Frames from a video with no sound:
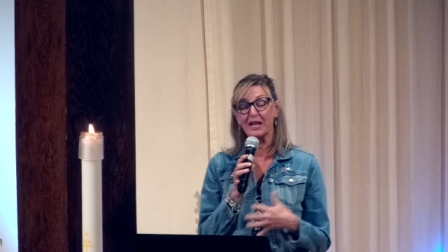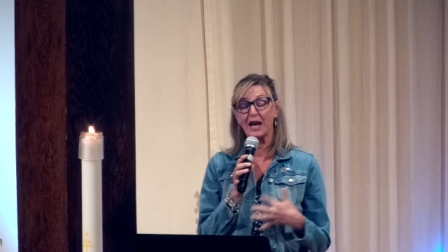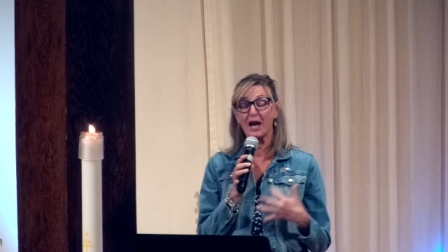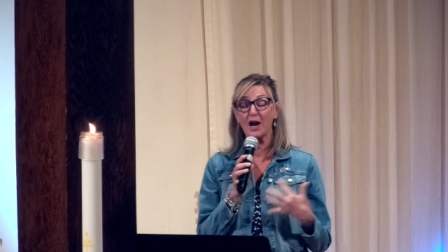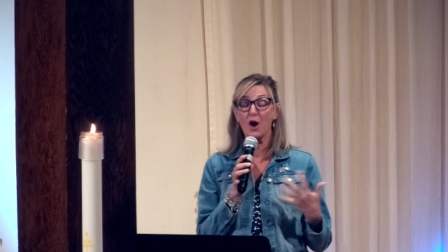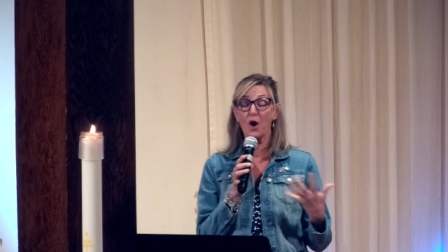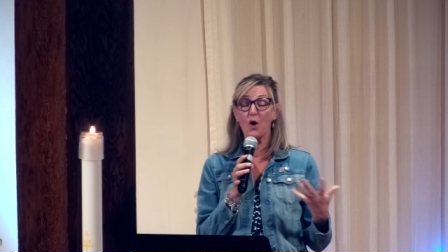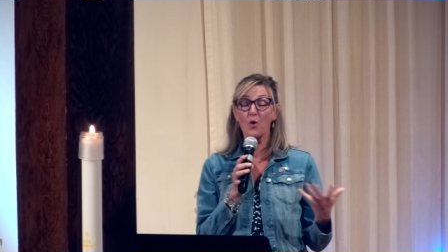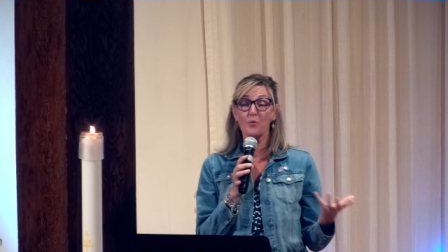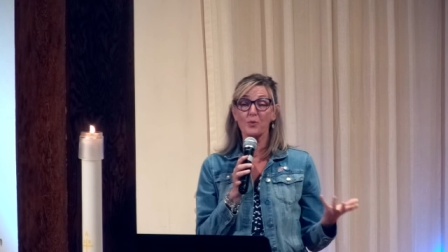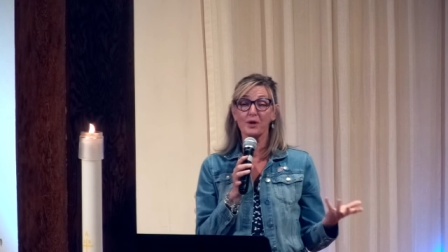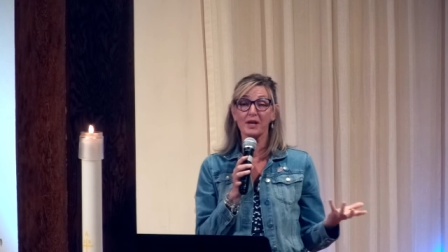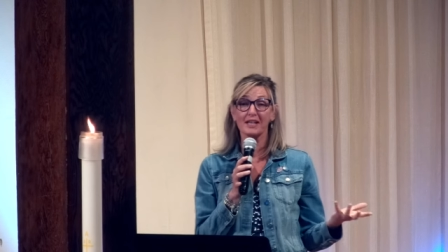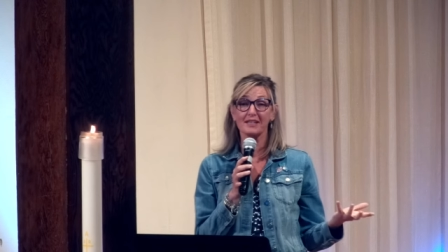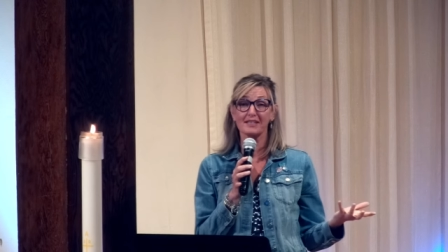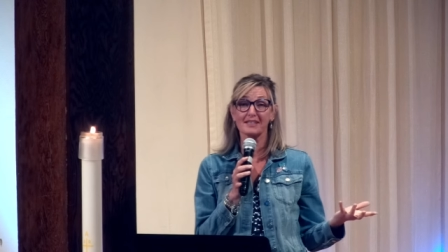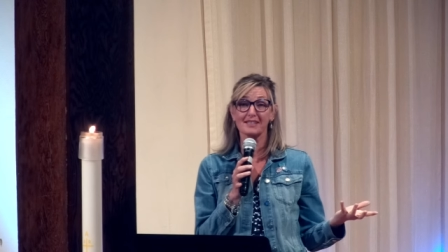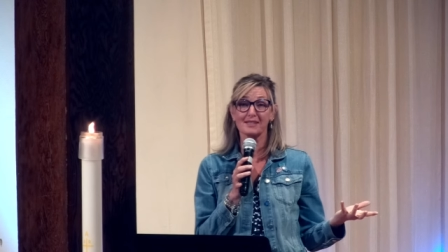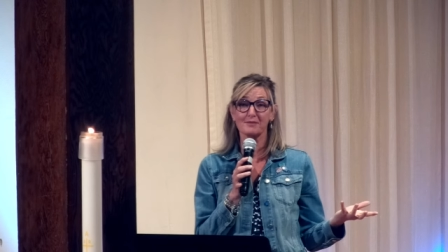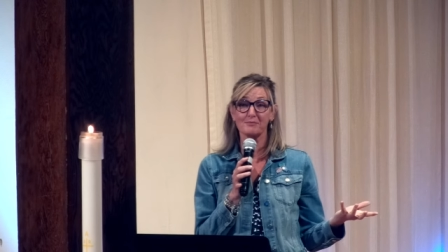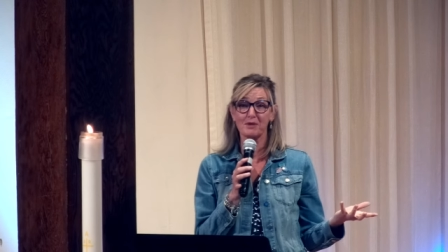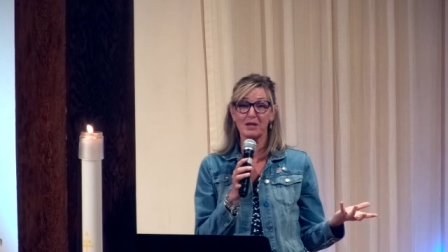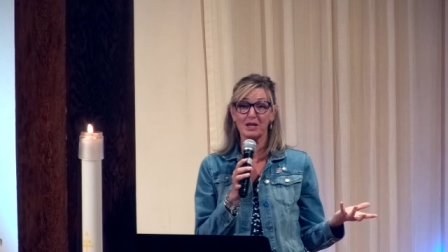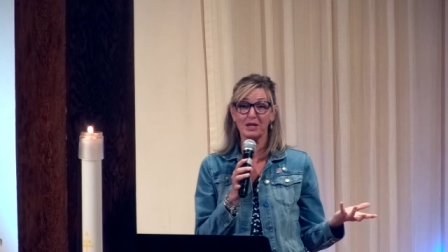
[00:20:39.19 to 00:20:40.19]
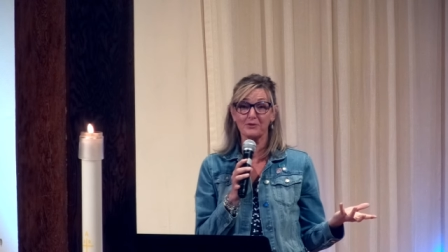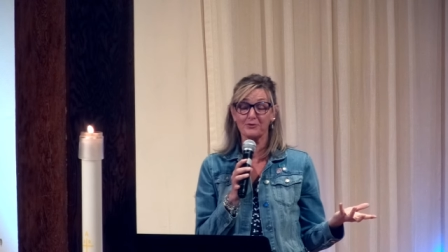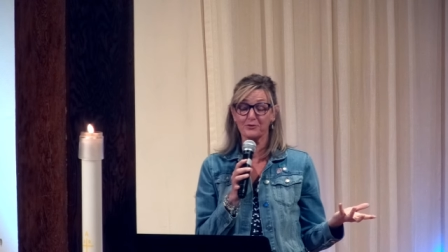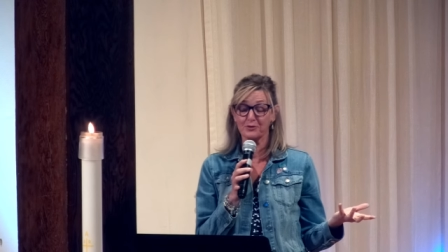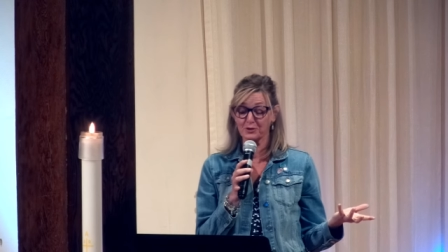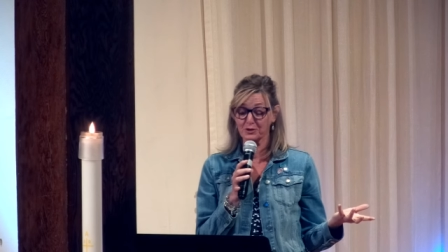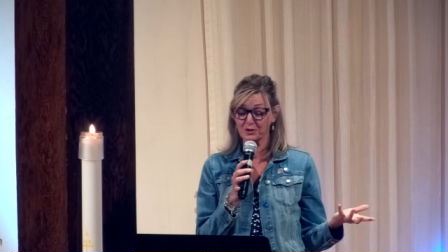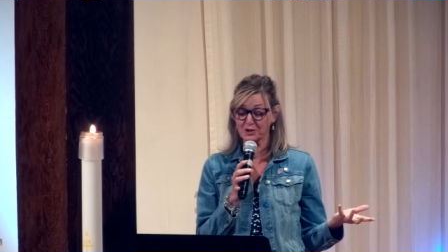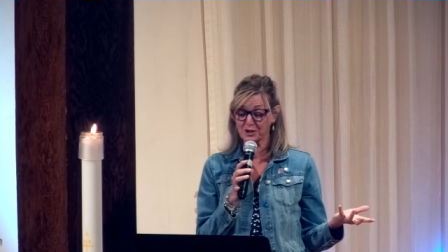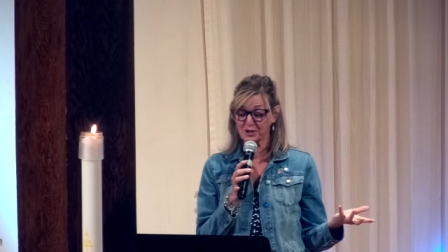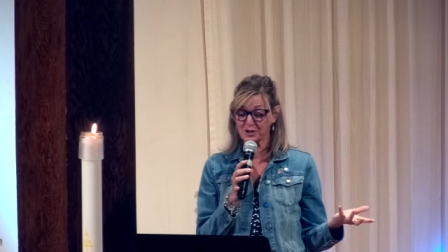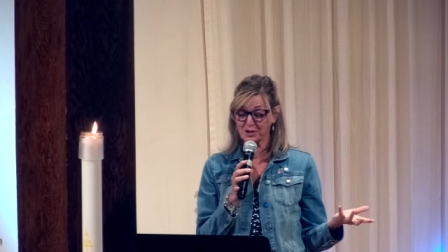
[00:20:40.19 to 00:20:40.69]
and I hope it's
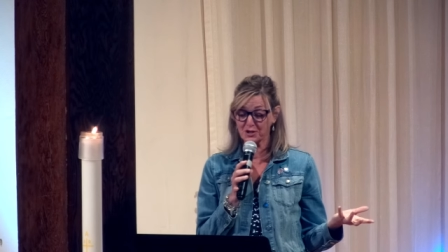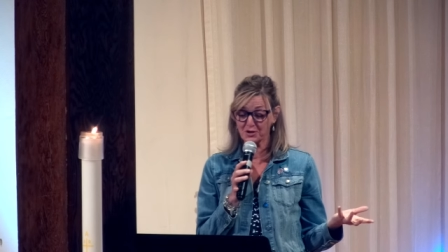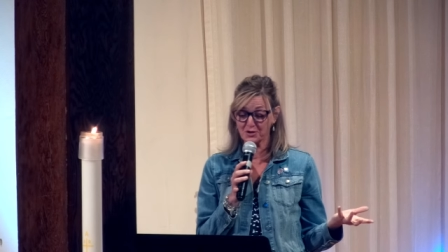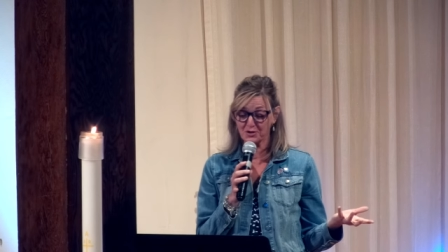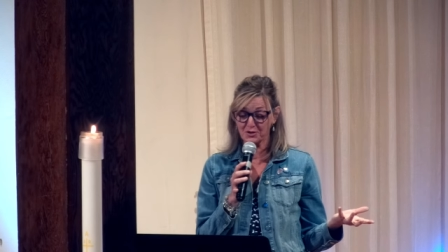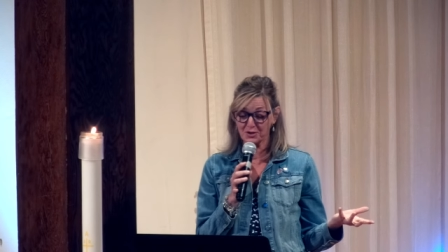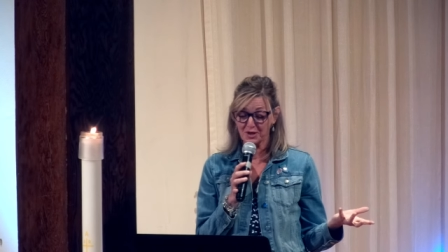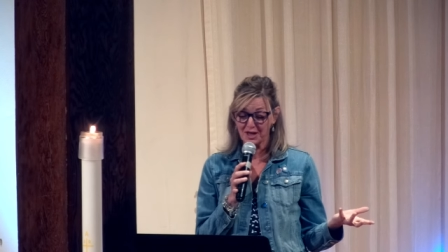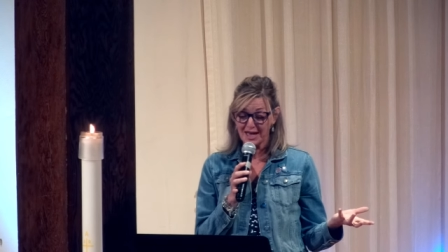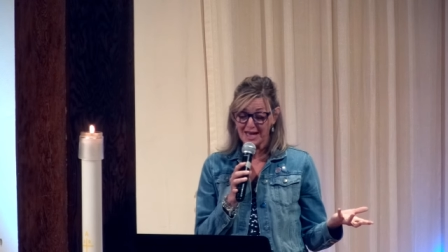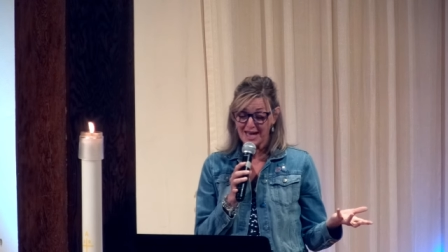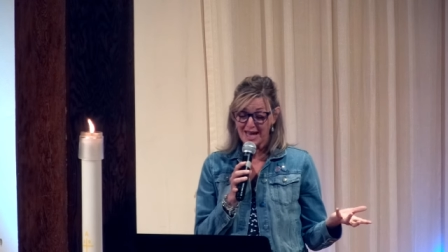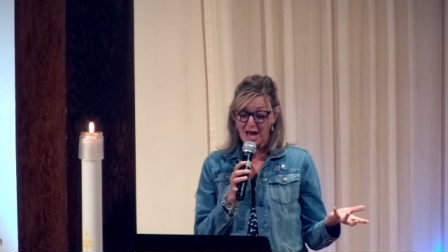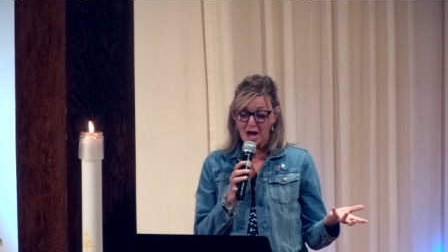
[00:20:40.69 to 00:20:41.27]
meaningful to you.